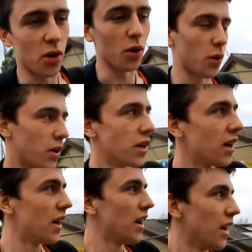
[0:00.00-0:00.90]
awkward.
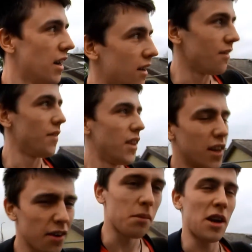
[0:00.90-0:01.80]
You
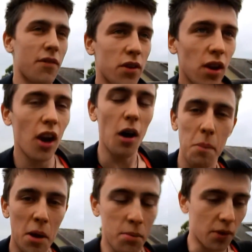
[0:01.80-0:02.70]
know what I mean? If there was a lot of
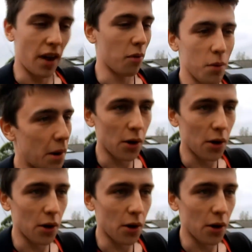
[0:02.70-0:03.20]
people there, it wouldn't be